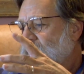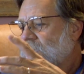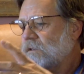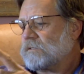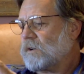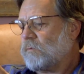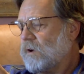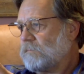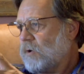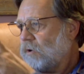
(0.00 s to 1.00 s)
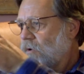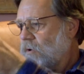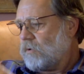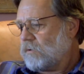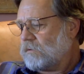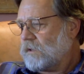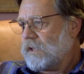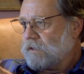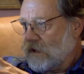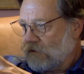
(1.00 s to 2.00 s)
using one borehole
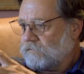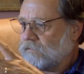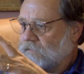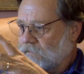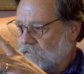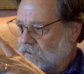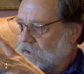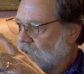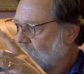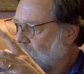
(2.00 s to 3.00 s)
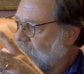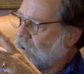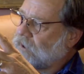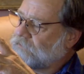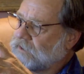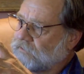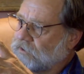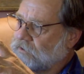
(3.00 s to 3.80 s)
and then going off in different